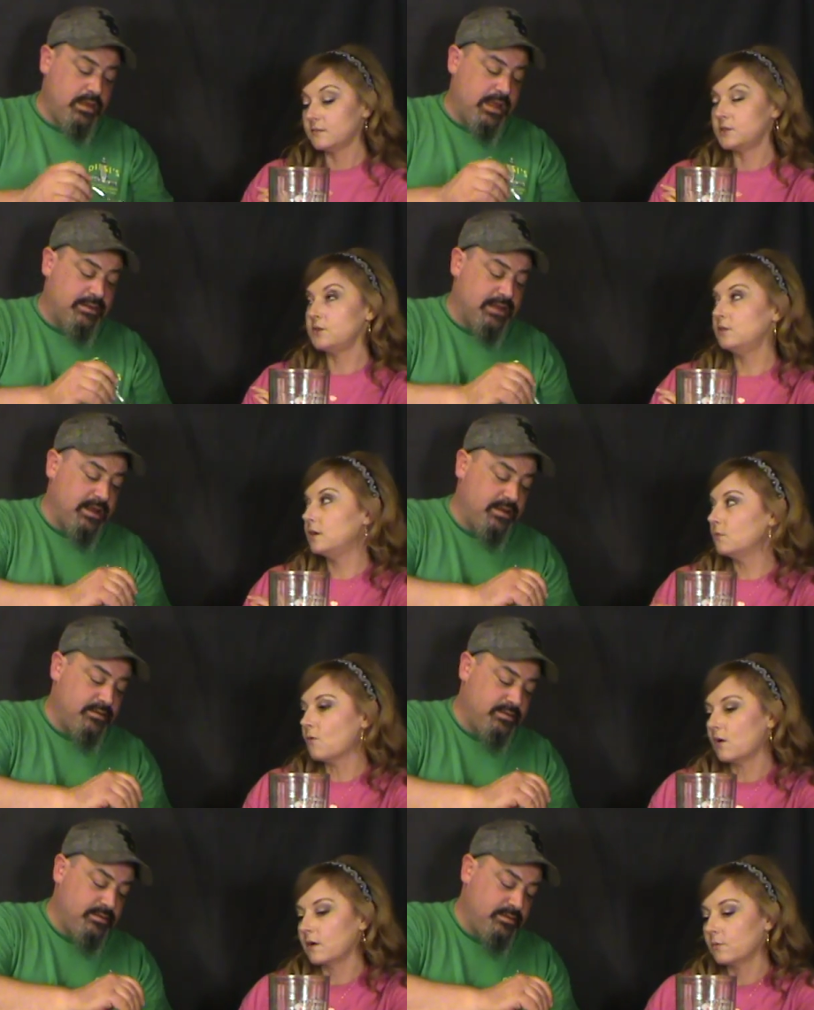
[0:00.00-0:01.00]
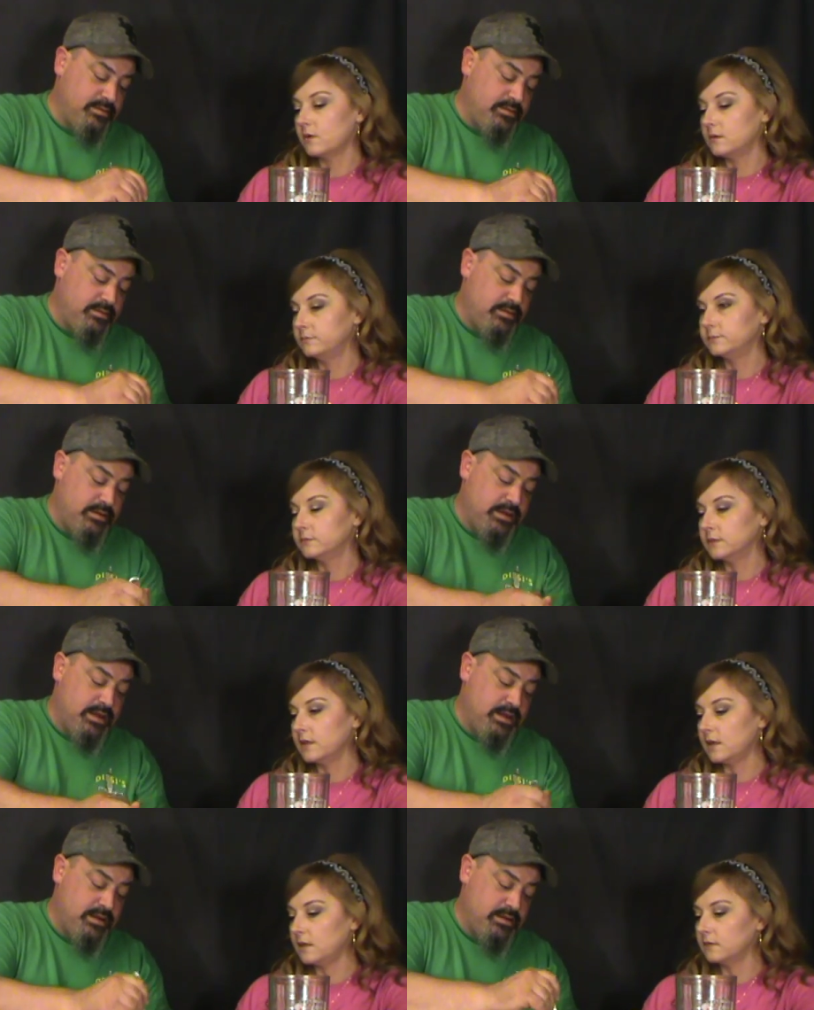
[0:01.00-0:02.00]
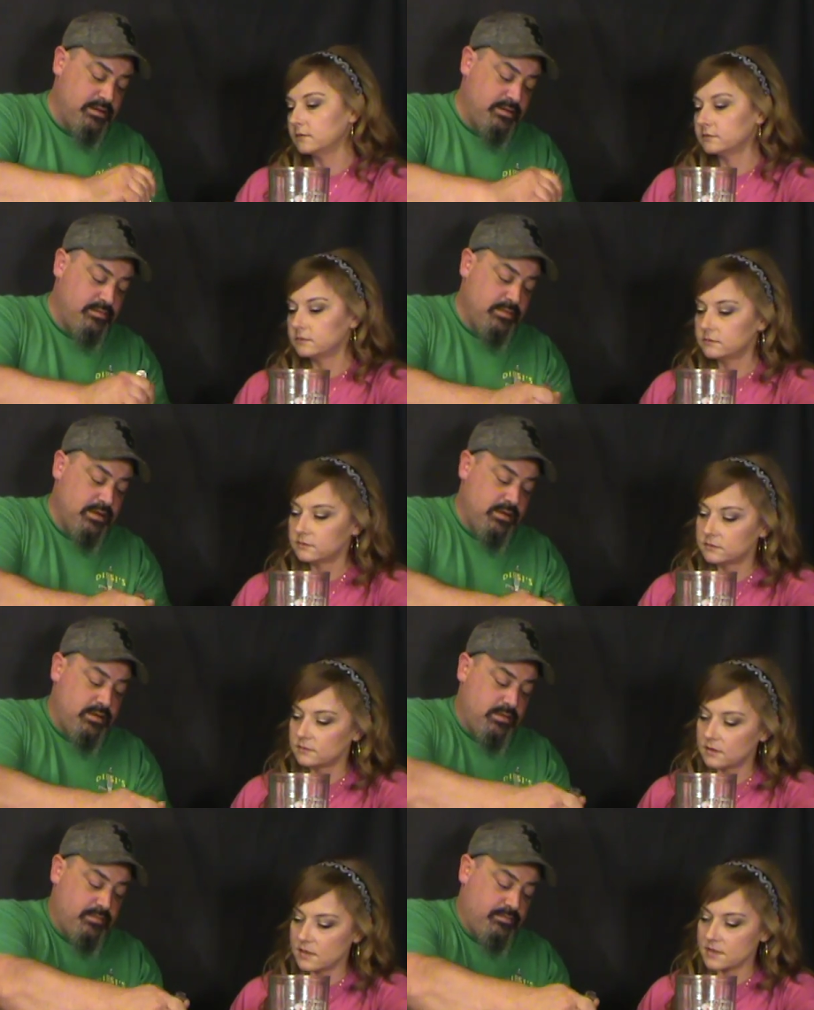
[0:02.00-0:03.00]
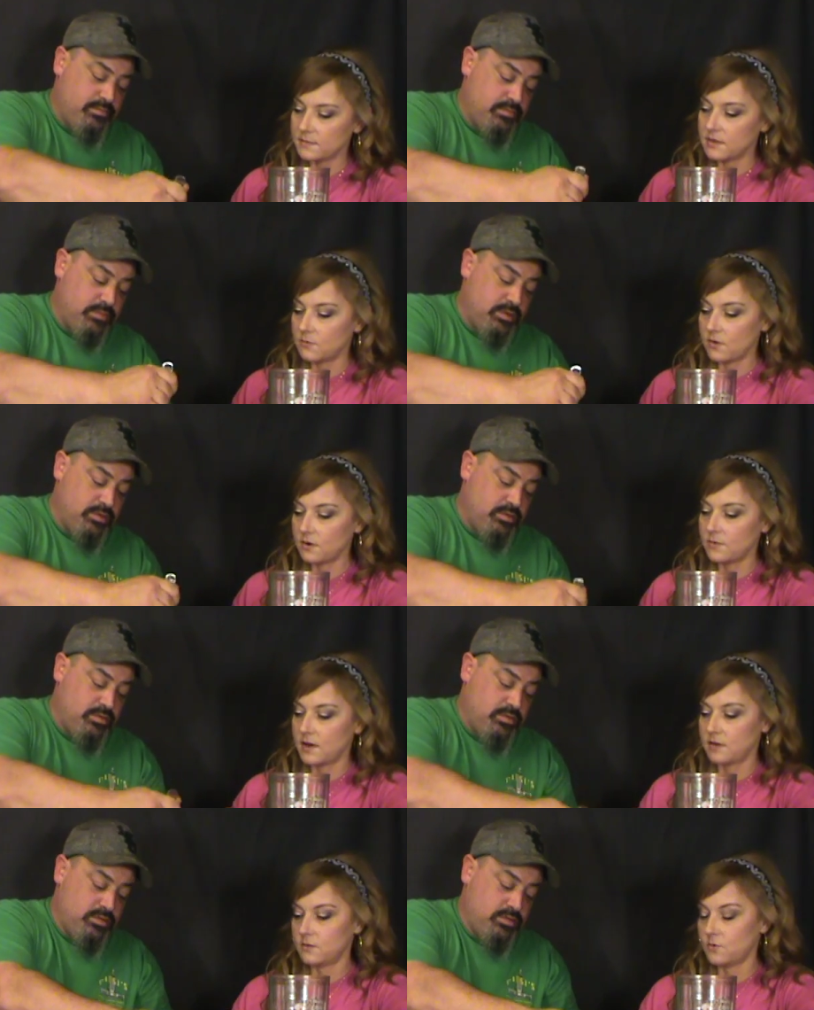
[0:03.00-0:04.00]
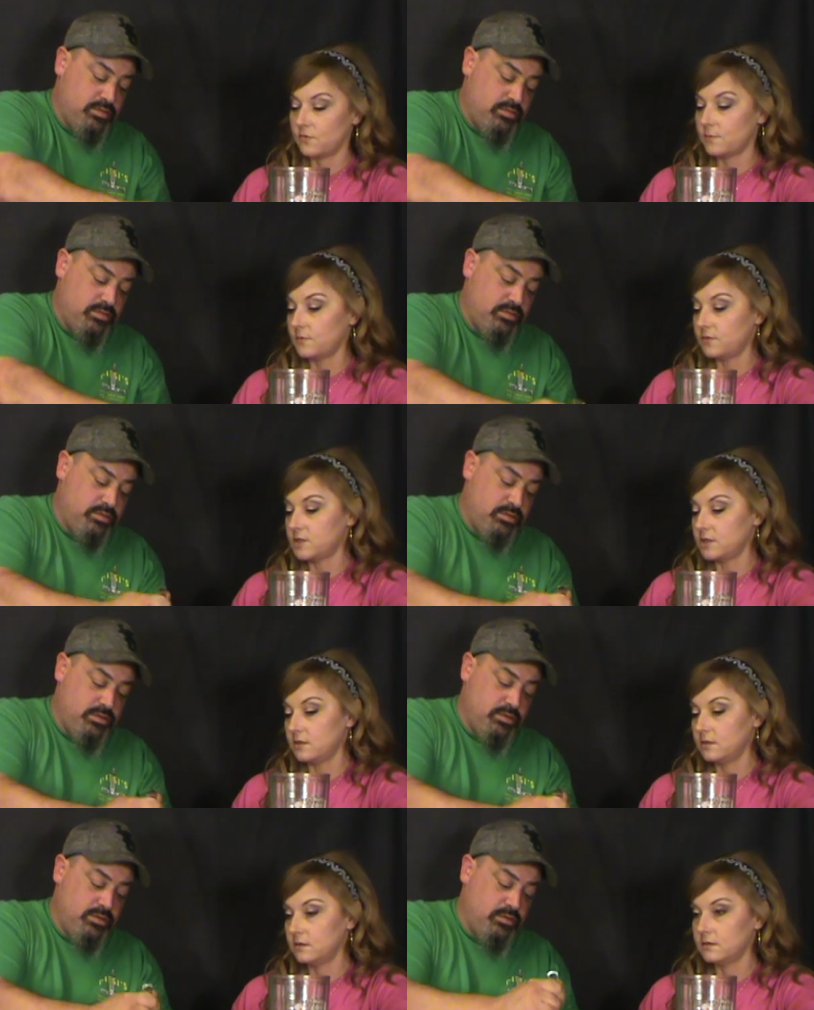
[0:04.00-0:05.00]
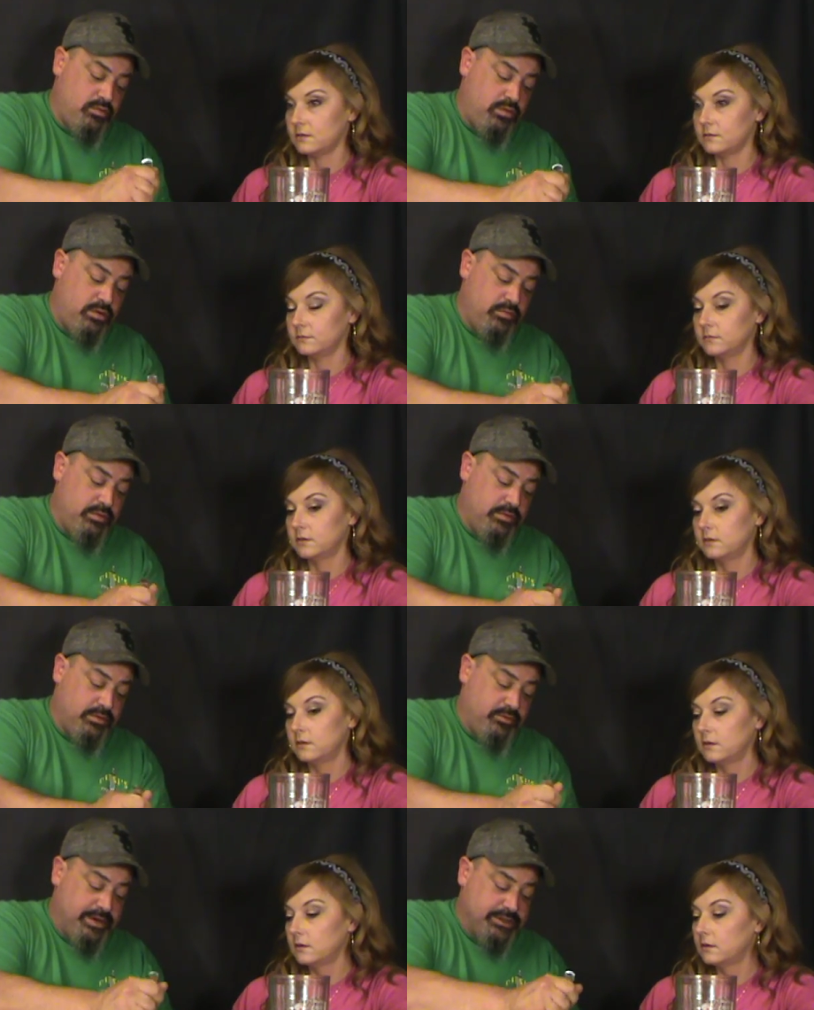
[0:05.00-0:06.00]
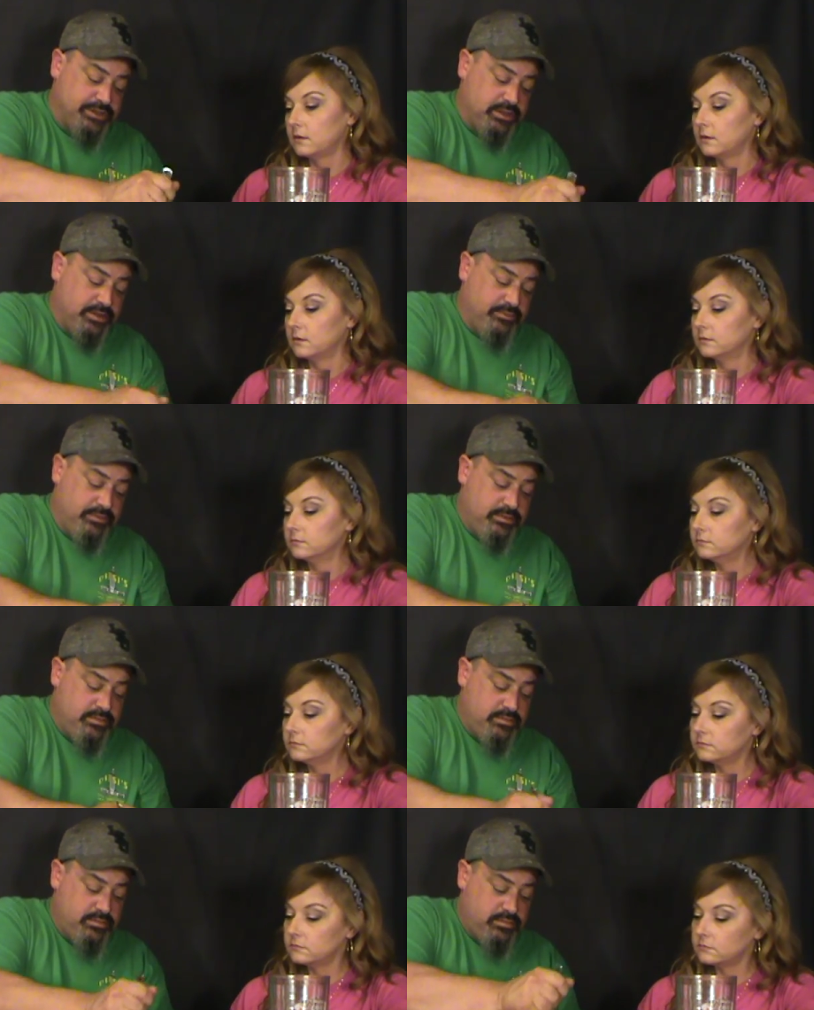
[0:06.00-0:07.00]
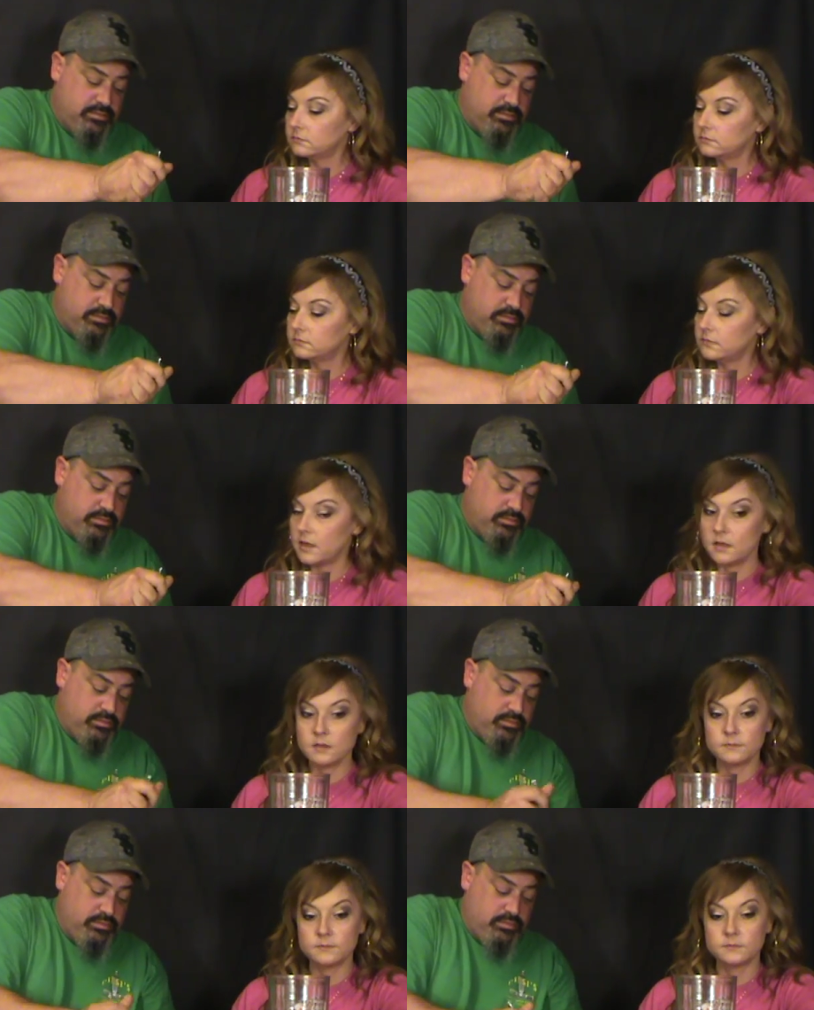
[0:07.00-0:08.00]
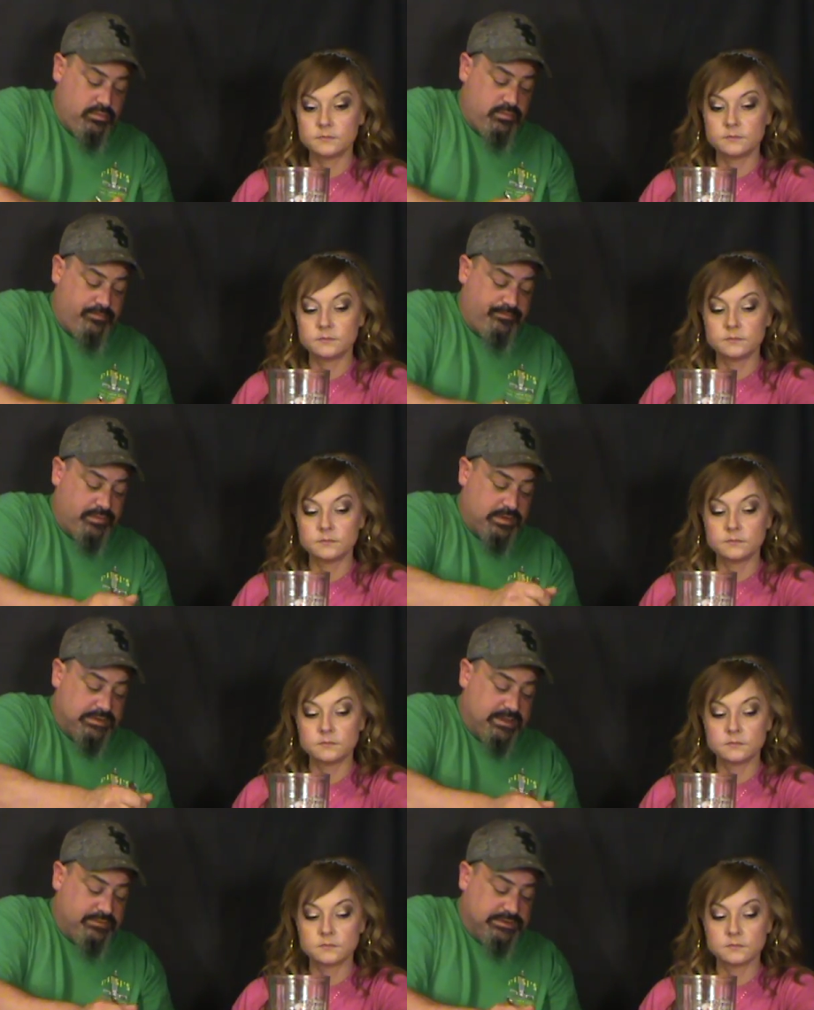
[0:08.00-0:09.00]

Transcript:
Speaker 1: to the water one. Yeah. Because, I mean, the water one had the the fish in it.
Speaker 2: The water one or the green chili one? Yeah. That was